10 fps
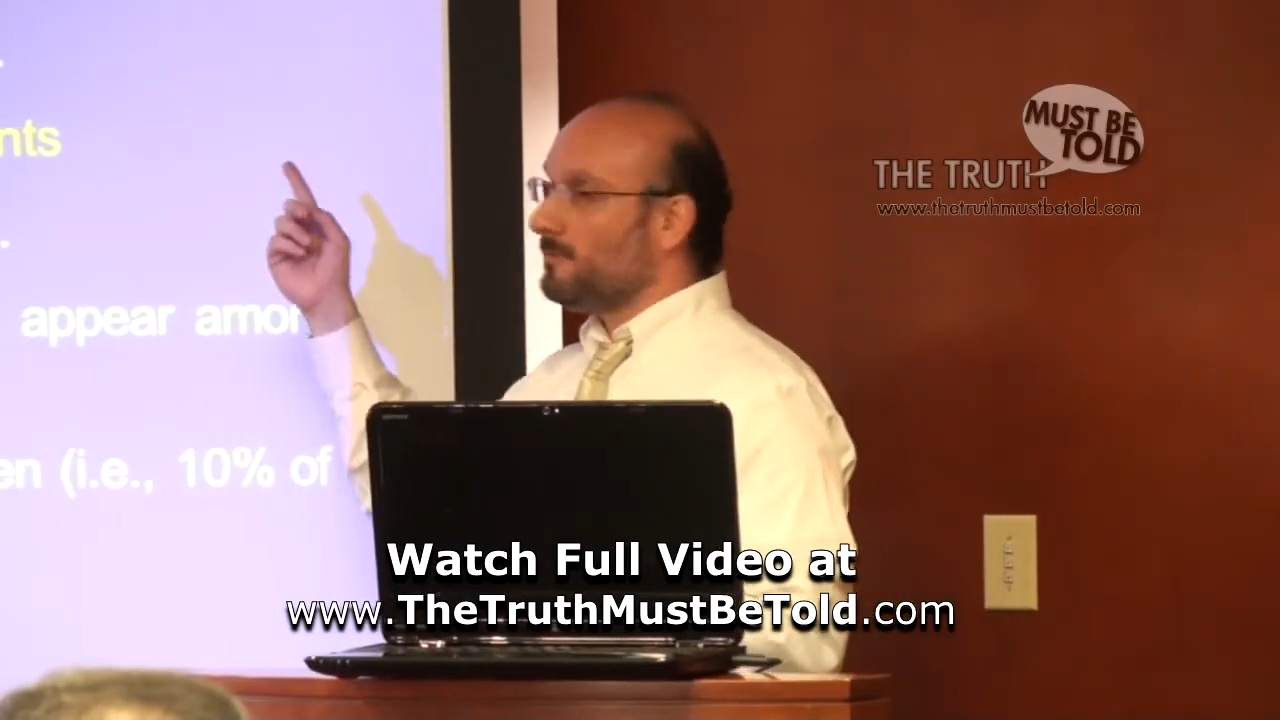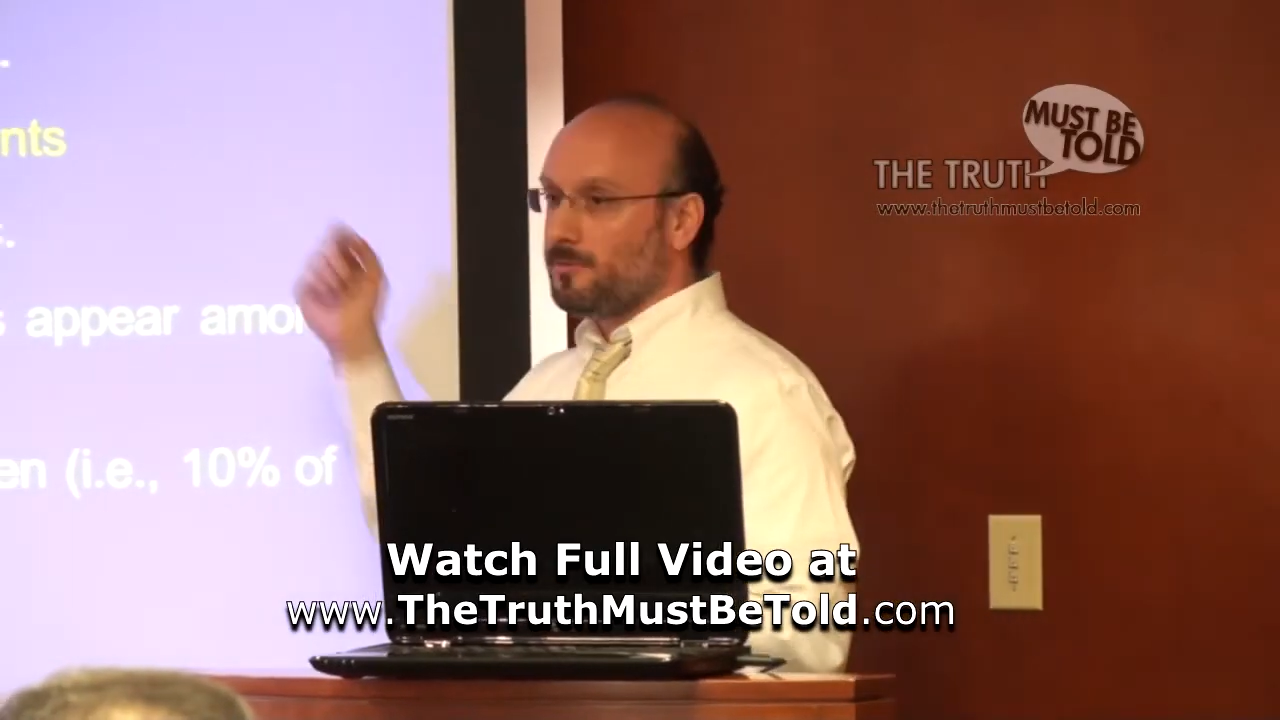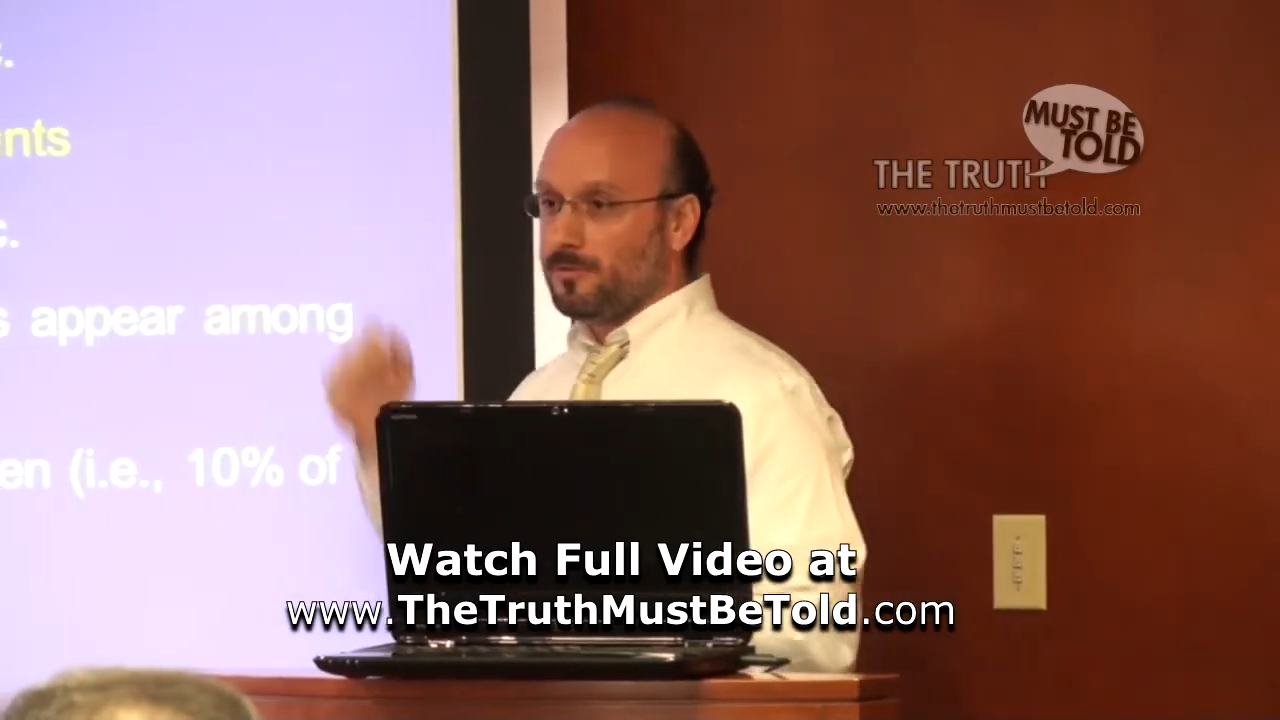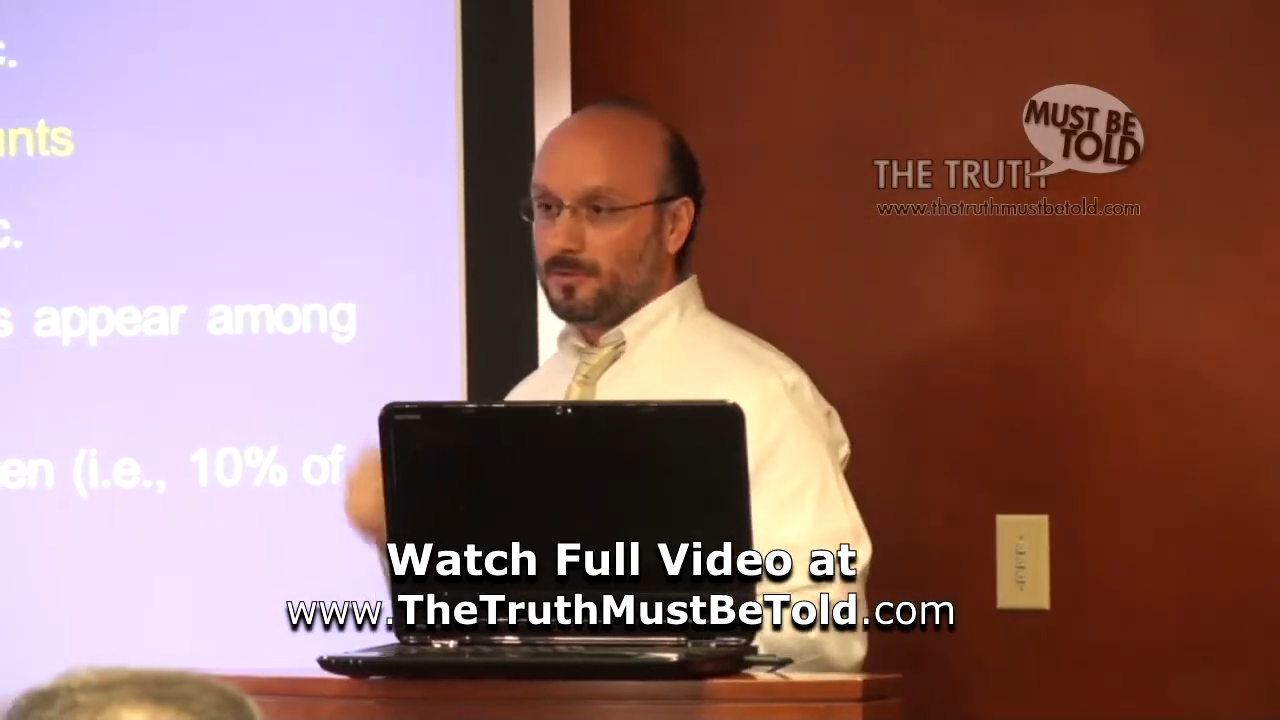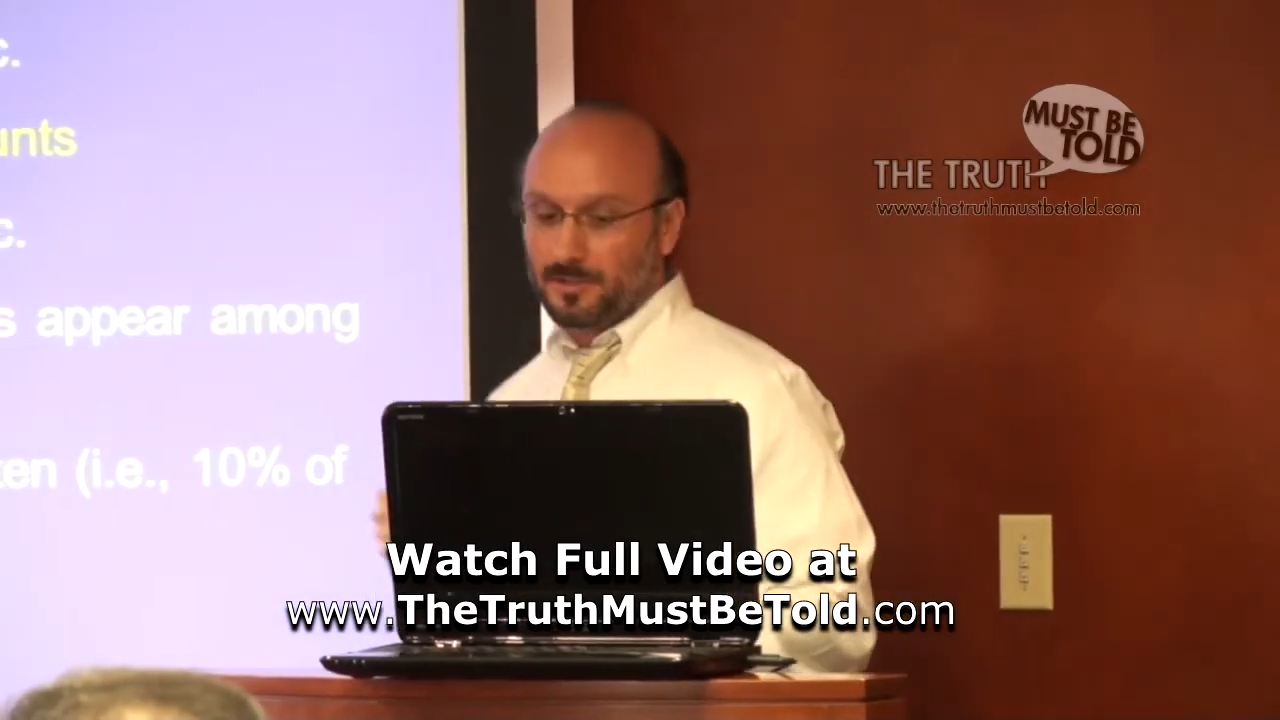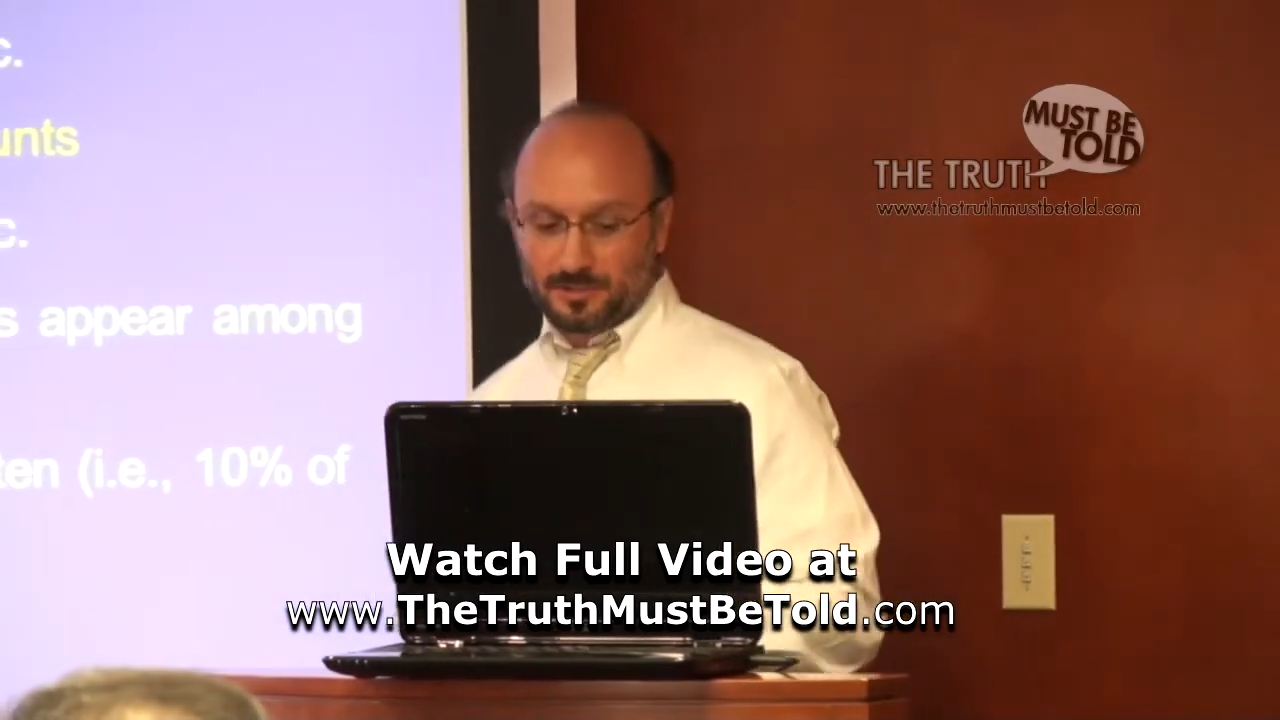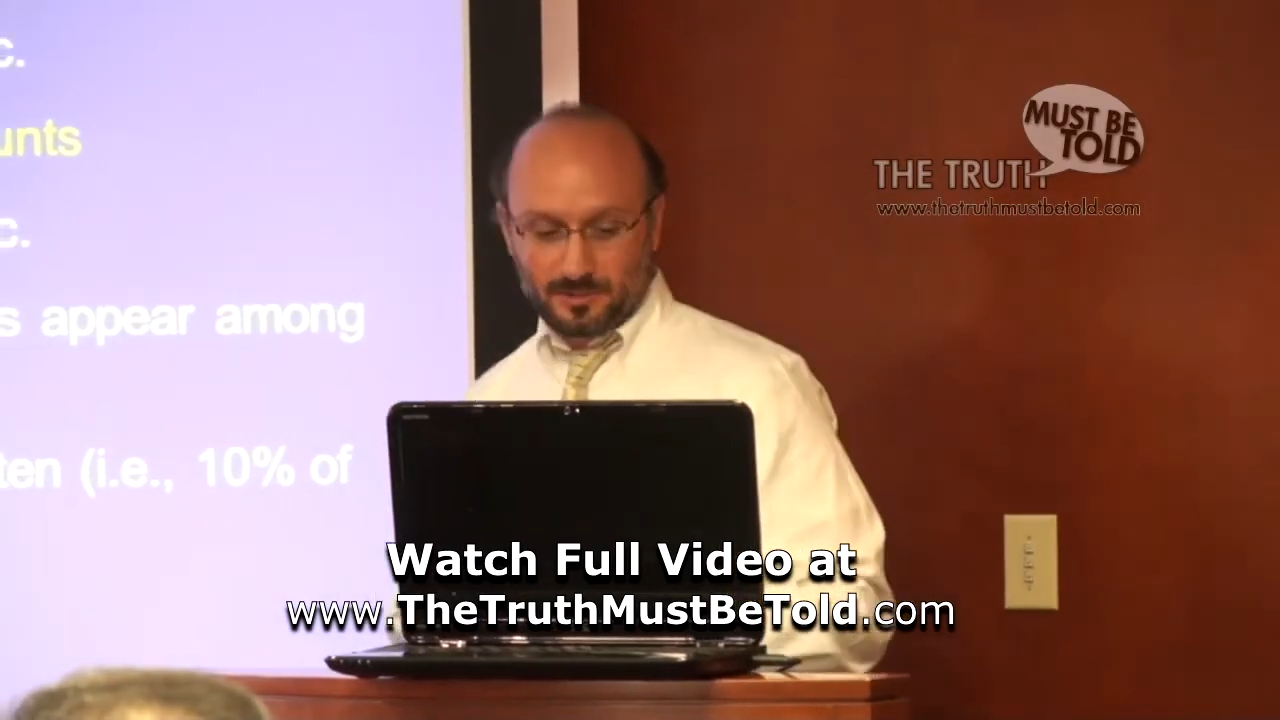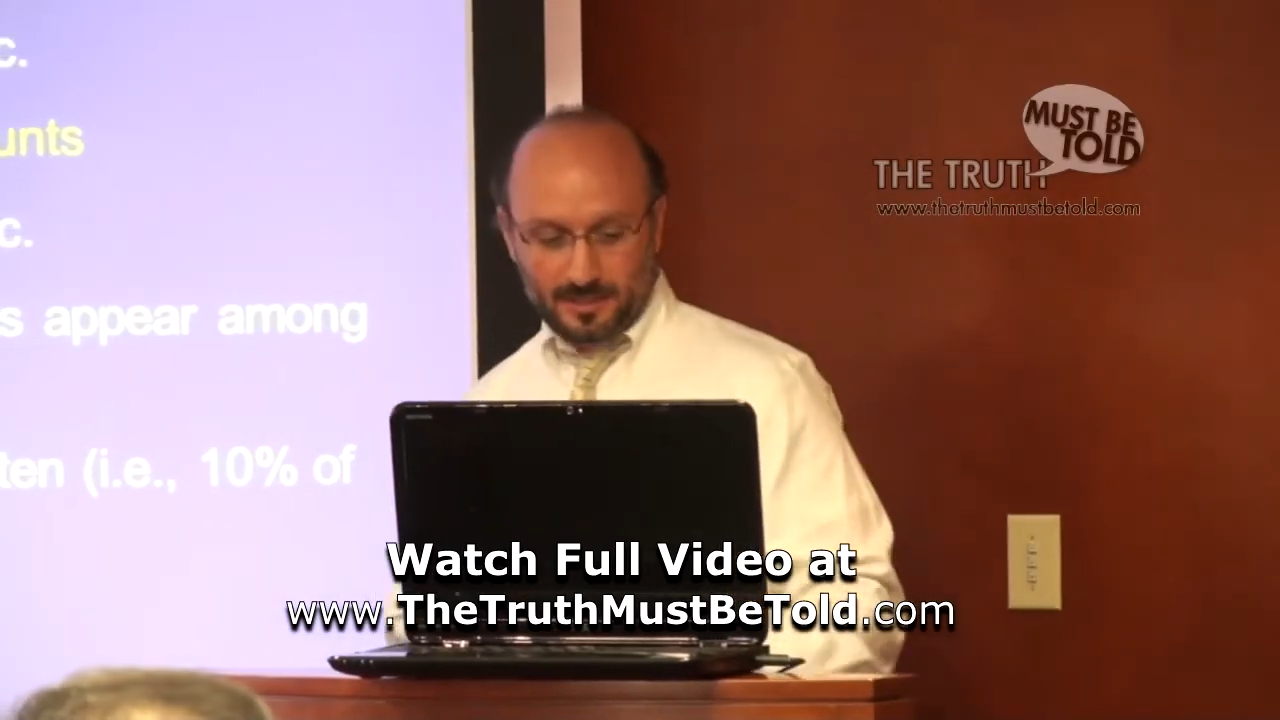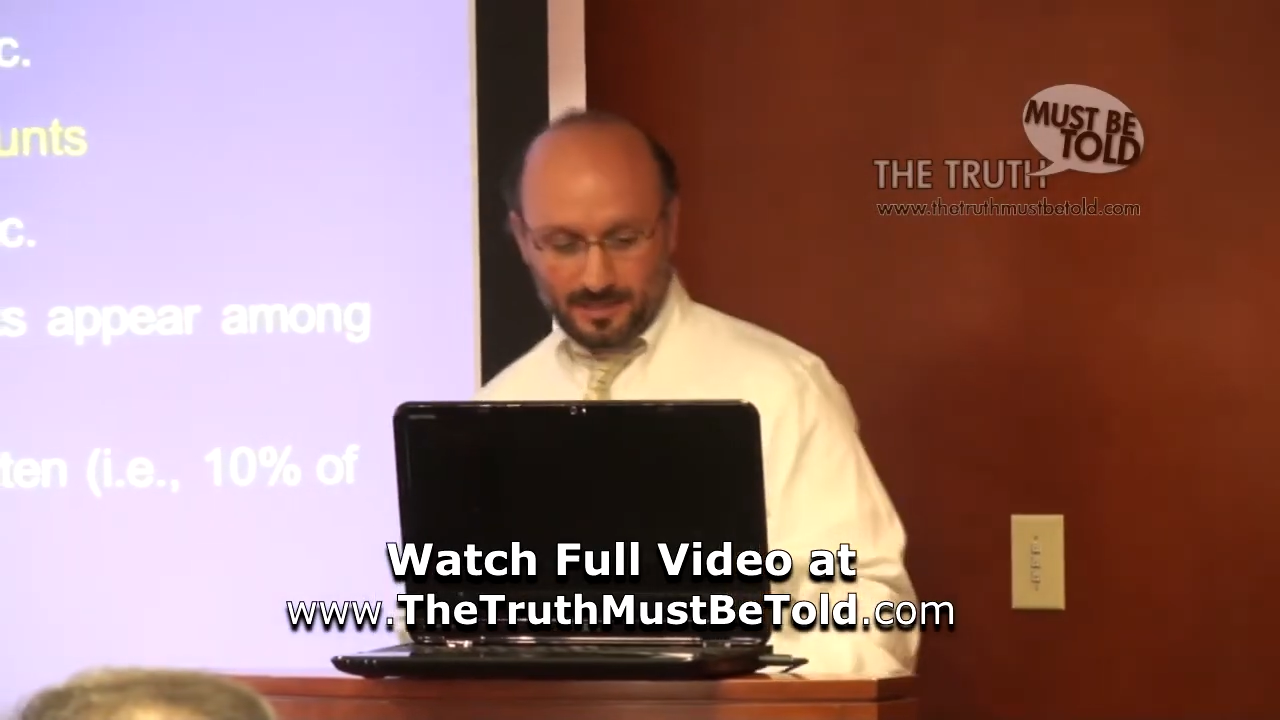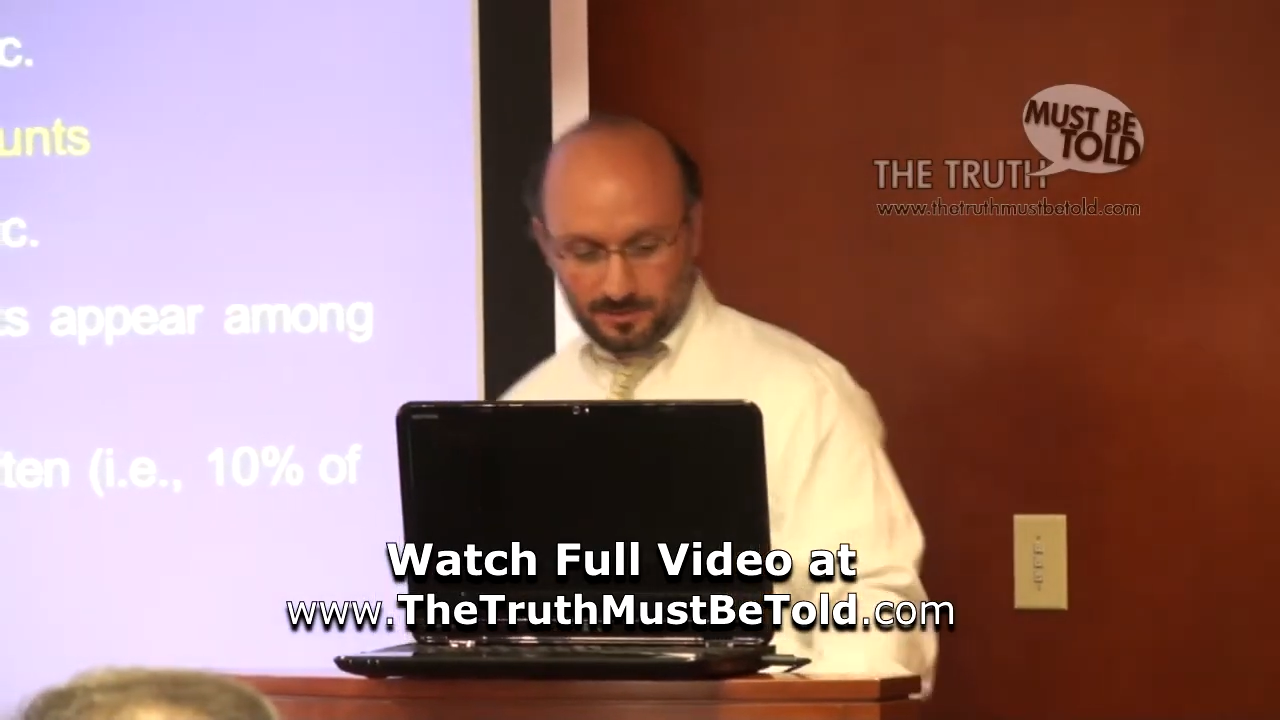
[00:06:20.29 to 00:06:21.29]
the
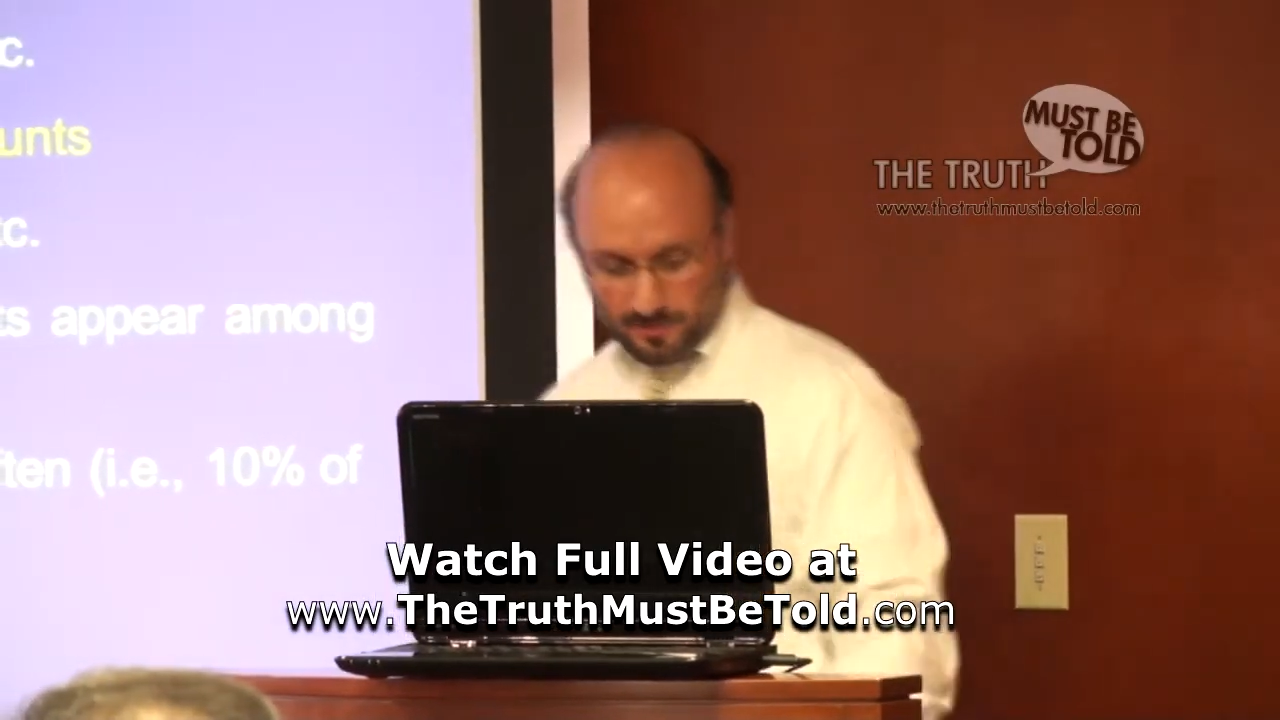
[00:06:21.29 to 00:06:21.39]
digit test.